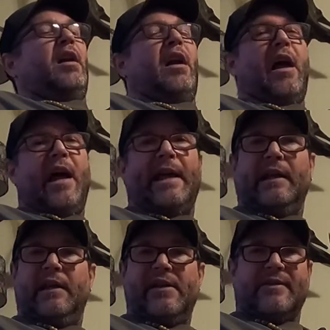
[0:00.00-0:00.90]

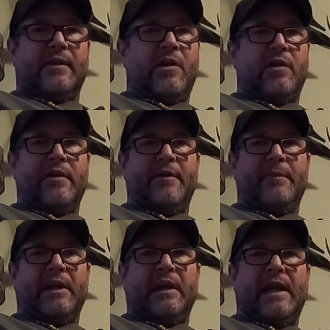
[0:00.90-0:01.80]
client list longer
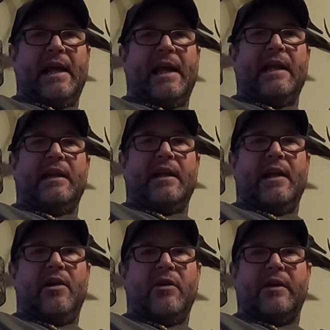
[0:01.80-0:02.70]
than my leg, and
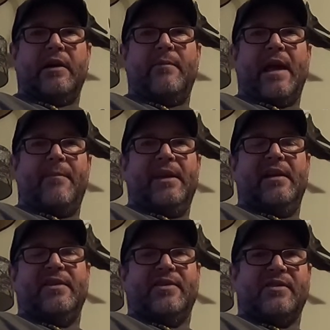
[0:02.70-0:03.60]
they all come at
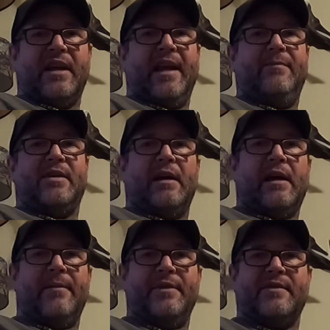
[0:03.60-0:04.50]
me at the same
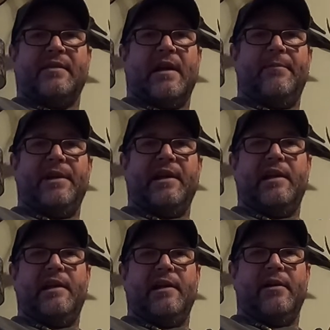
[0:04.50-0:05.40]
time this time of the
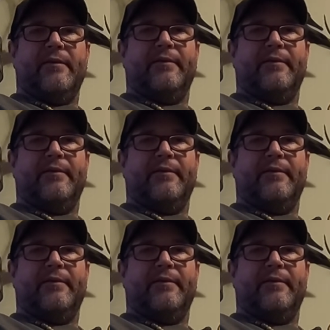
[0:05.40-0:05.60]
year.